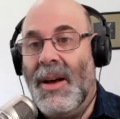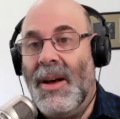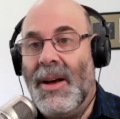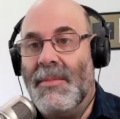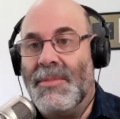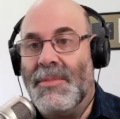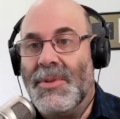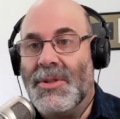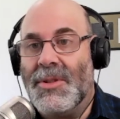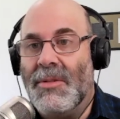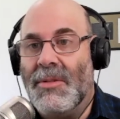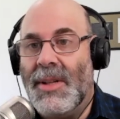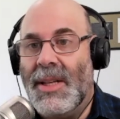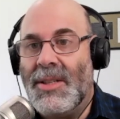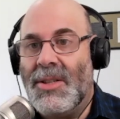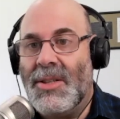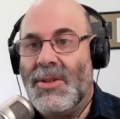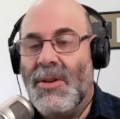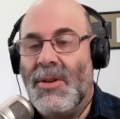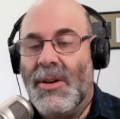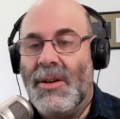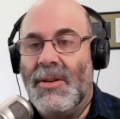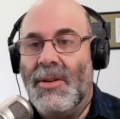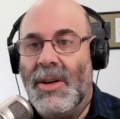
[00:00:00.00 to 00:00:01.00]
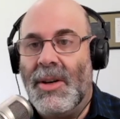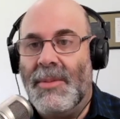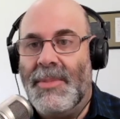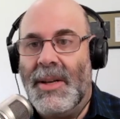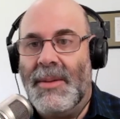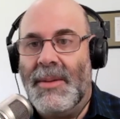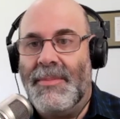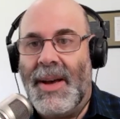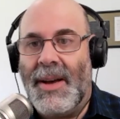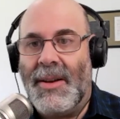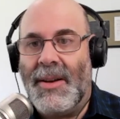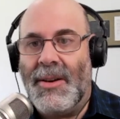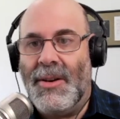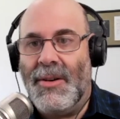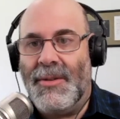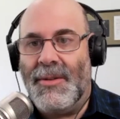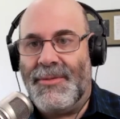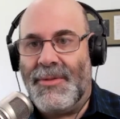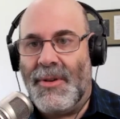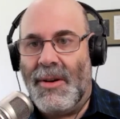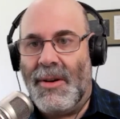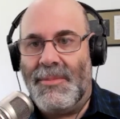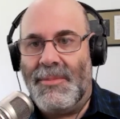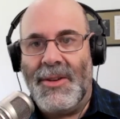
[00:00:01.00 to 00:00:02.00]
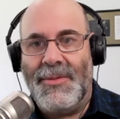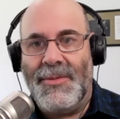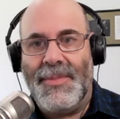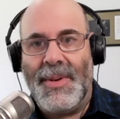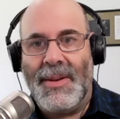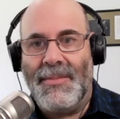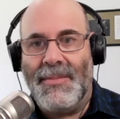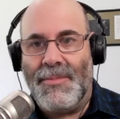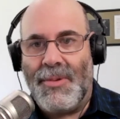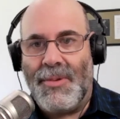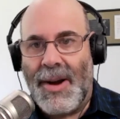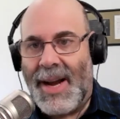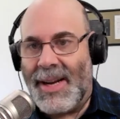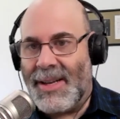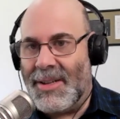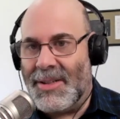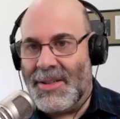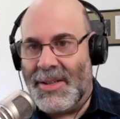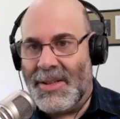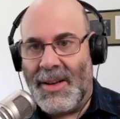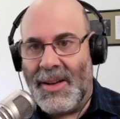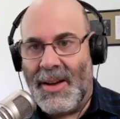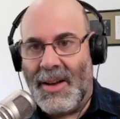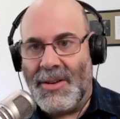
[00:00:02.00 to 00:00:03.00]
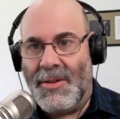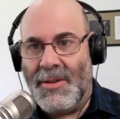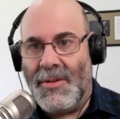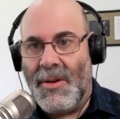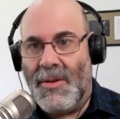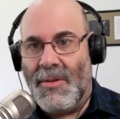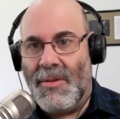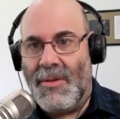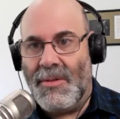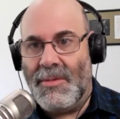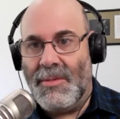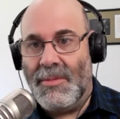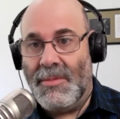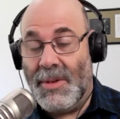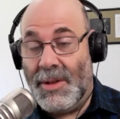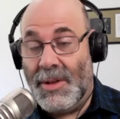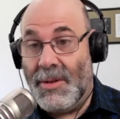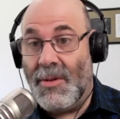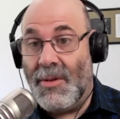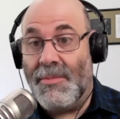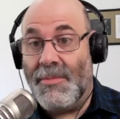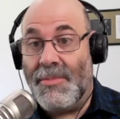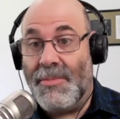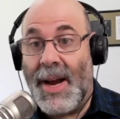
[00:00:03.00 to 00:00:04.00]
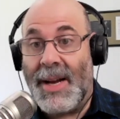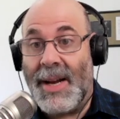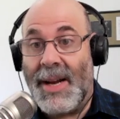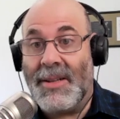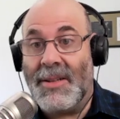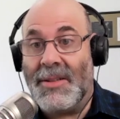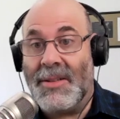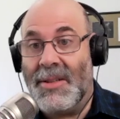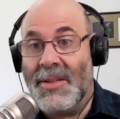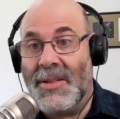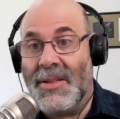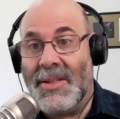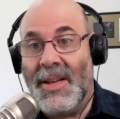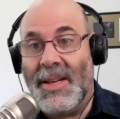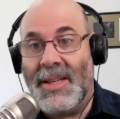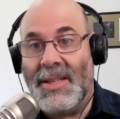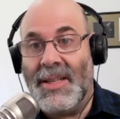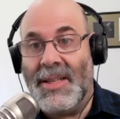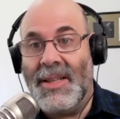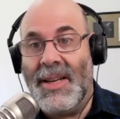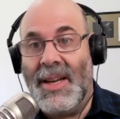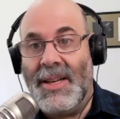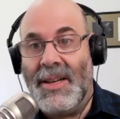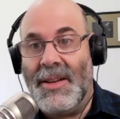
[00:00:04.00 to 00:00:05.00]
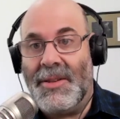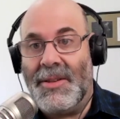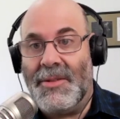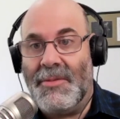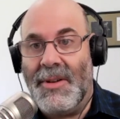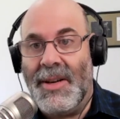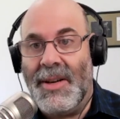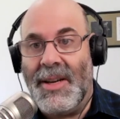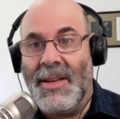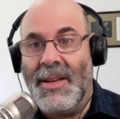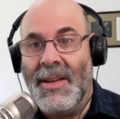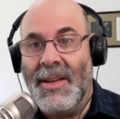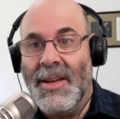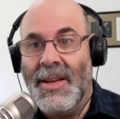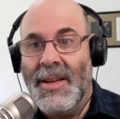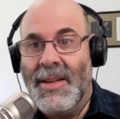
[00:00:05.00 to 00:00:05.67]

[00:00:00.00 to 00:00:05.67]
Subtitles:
So let's talk a little bit about your firm. You've been practicing on your own with your own practice since 1983.